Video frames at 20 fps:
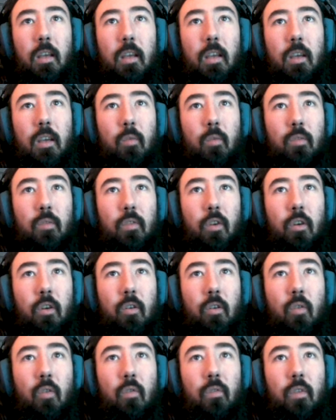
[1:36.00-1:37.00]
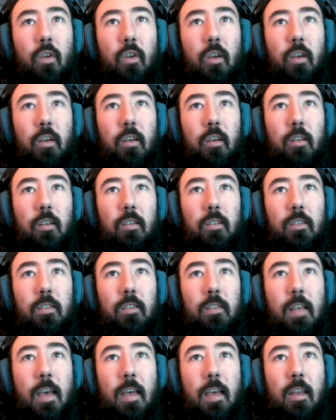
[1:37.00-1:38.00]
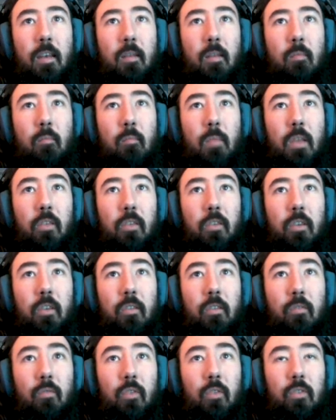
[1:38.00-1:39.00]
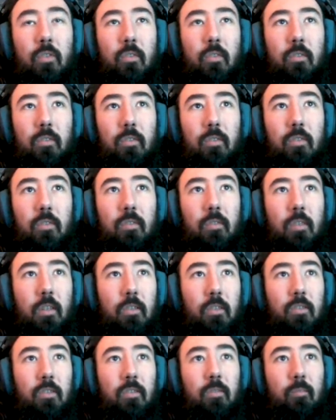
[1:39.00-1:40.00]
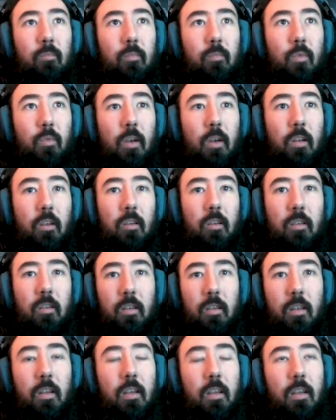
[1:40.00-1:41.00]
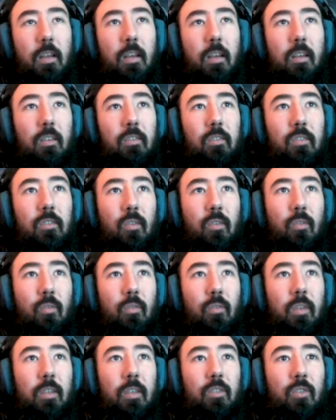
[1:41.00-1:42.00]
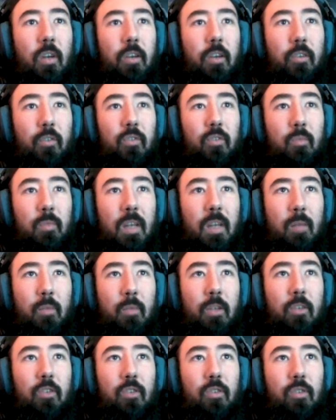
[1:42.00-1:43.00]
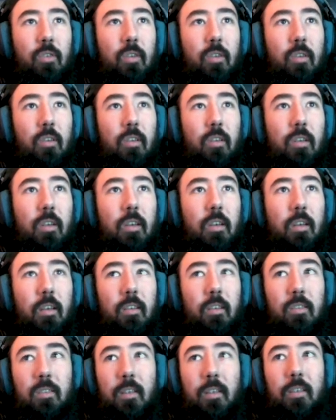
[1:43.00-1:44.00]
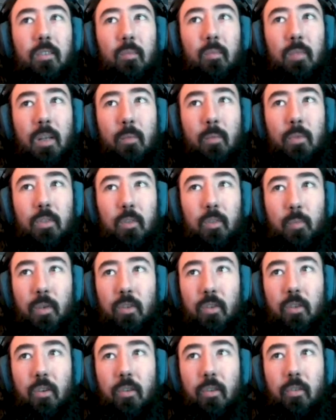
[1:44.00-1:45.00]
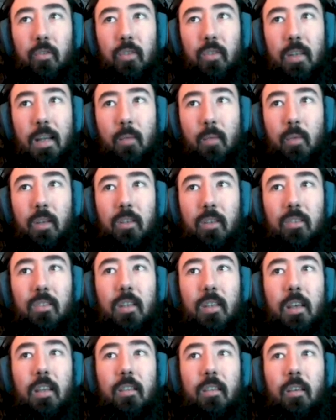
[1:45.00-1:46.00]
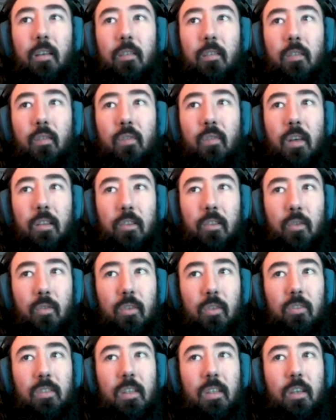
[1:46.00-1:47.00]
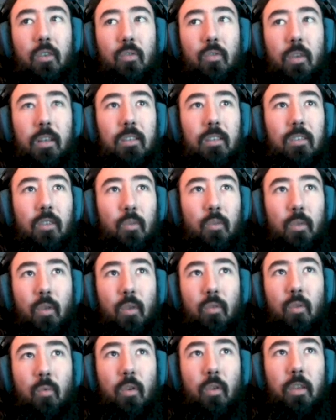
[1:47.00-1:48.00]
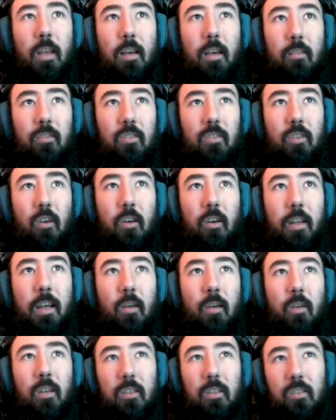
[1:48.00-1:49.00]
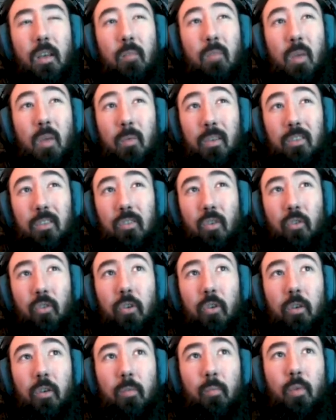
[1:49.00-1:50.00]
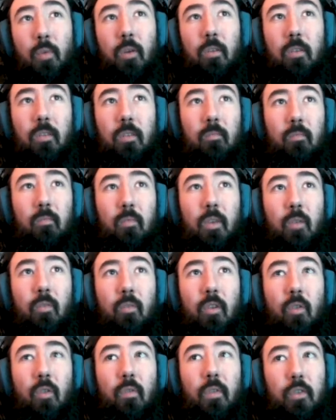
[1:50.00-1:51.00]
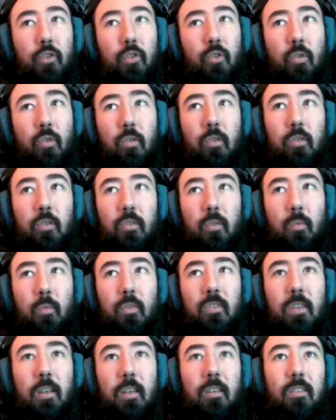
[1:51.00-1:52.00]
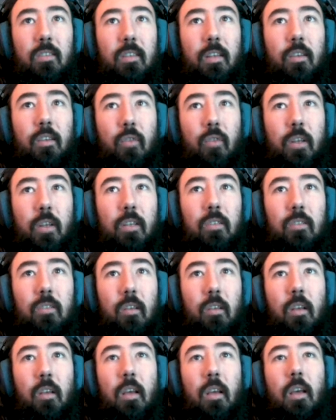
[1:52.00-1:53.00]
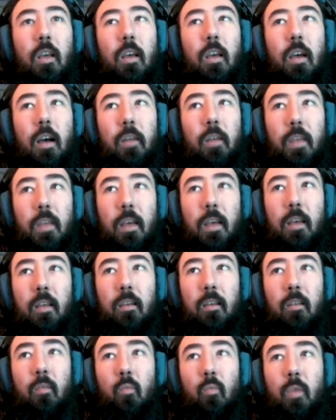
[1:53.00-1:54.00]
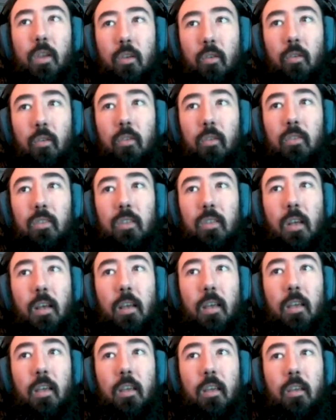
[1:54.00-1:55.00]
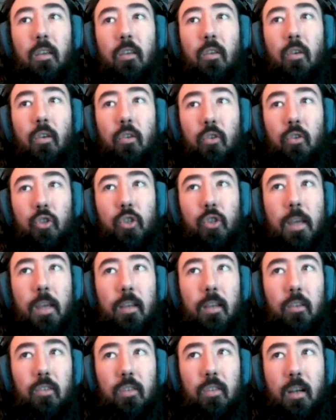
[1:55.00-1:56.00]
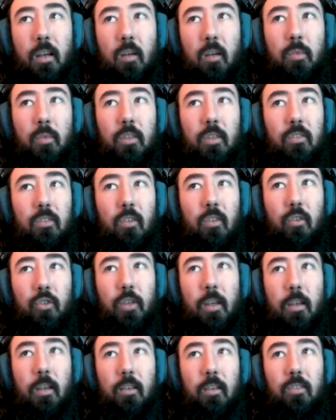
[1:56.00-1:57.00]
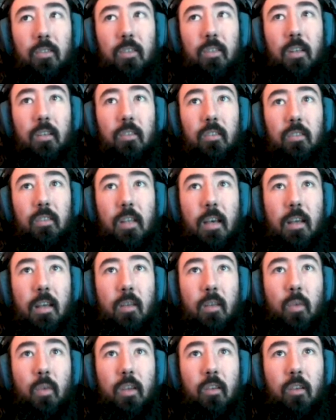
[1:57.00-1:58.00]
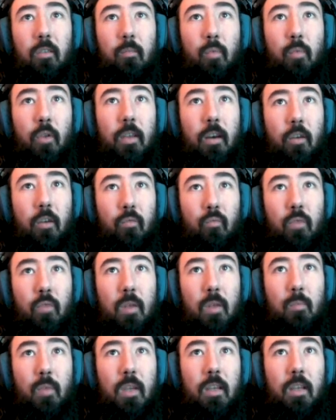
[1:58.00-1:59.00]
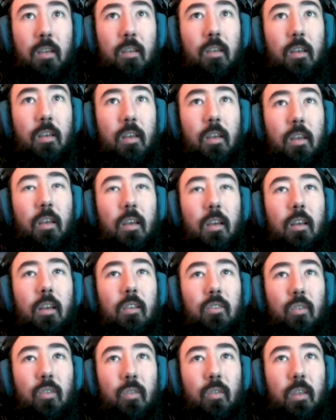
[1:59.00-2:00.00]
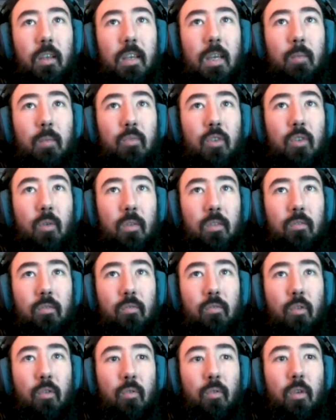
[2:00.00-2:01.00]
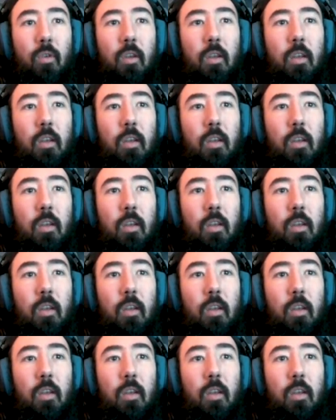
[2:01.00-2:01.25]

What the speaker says: We've got over 10 million results. That's quite a lot. So let's try and do some damage. You can see some damage has been done, so now we're going to say that the value has decreased because we don't know what the health started out as. Maybe it's 100, but we don't know for sure, so we'll say it's decreased. And then we could say unchanged now because it's not changed since then. We can put that on repeat so that it keeps going through.